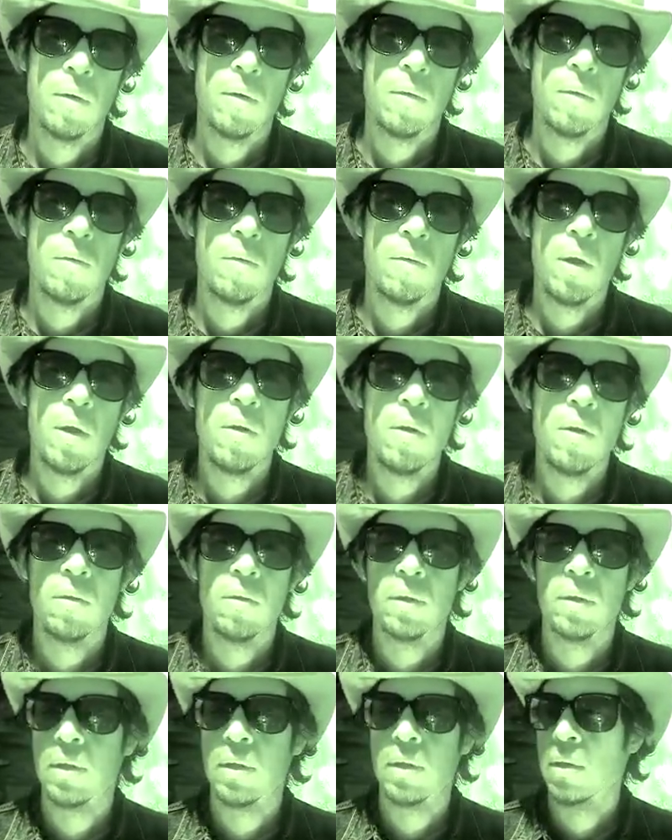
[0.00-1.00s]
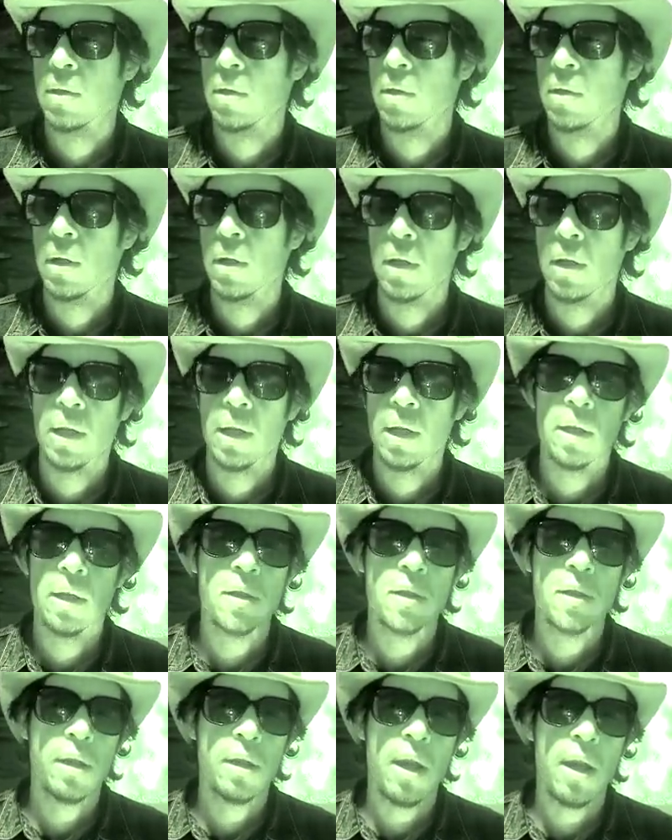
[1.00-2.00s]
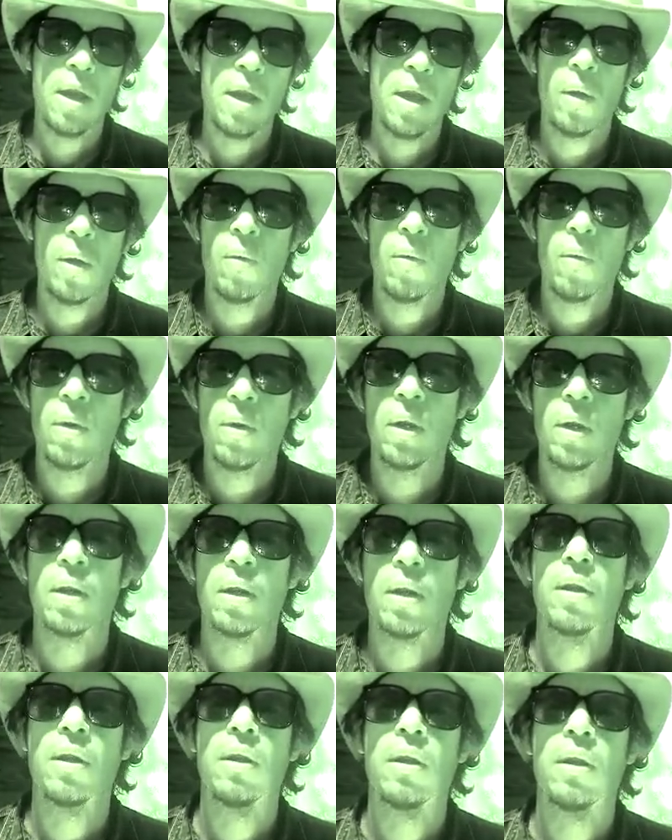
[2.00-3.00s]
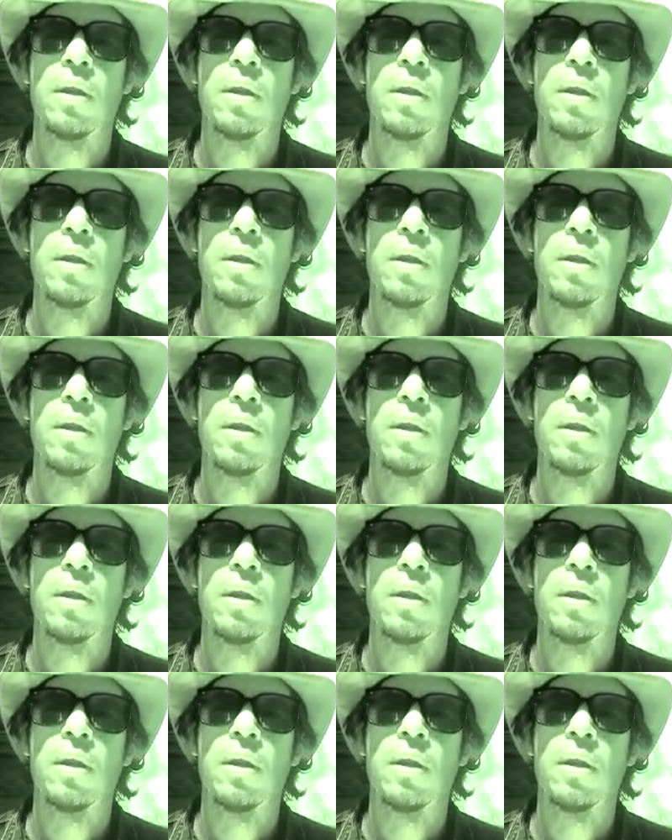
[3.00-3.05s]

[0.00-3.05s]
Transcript: wrote an entire work.